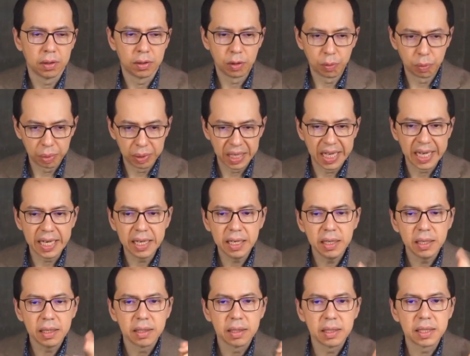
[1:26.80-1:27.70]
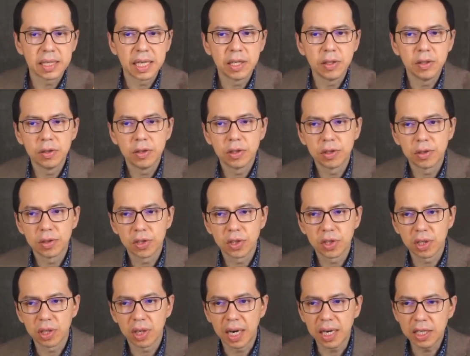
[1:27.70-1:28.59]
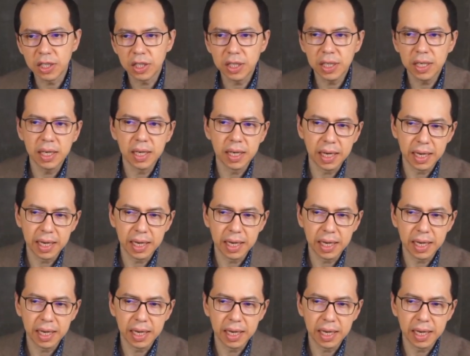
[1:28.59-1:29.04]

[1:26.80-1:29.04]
play this unusual structure.